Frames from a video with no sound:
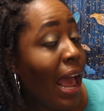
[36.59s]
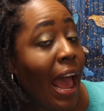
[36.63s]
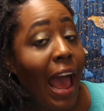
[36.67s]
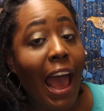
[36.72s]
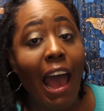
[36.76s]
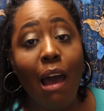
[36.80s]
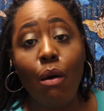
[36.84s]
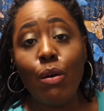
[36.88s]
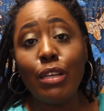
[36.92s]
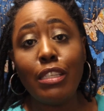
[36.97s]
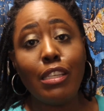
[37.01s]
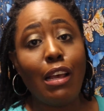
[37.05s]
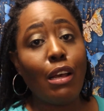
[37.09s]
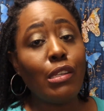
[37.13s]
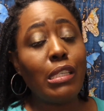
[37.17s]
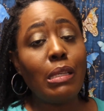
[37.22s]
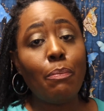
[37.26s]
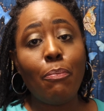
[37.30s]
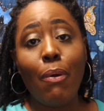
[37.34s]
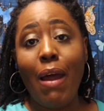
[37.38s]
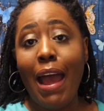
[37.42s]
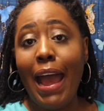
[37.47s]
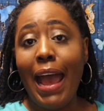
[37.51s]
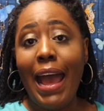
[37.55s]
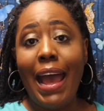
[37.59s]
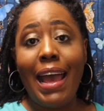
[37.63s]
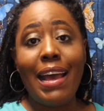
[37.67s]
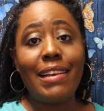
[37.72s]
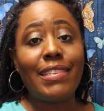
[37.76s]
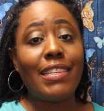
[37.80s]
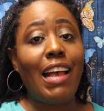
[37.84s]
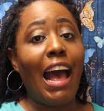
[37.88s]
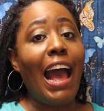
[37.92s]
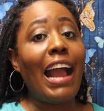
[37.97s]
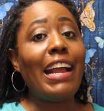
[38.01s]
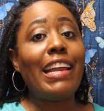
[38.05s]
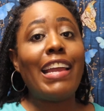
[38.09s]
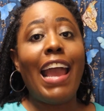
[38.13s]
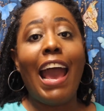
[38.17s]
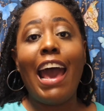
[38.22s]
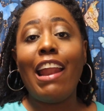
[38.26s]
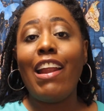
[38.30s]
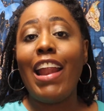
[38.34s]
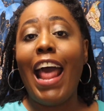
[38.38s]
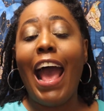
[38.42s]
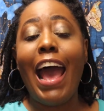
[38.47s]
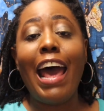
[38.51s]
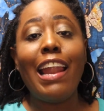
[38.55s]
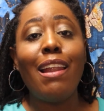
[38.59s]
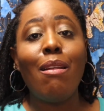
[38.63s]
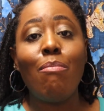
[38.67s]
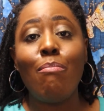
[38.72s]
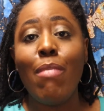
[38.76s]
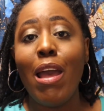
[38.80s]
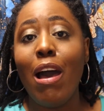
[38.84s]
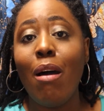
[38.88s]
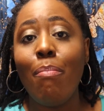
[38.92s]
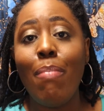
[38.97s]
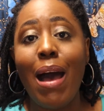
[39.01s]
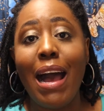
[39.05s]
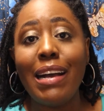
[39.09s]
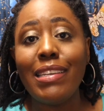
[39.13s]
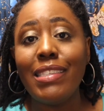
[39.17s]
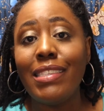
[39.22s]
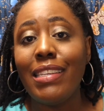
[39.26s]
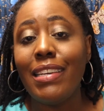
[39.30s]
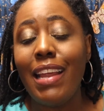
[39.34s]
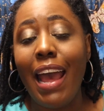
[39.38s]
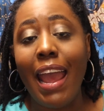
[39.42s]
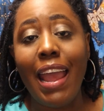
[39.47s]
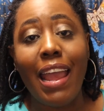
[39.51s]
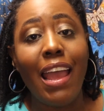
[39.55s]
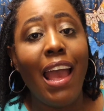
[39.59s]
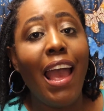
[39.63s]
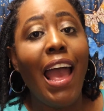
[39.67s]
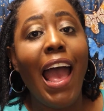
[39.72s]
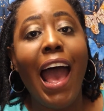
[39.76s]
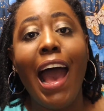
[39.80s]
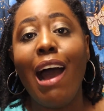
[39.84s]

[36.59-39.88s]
I was so surprised. I got it out of the mailbox today.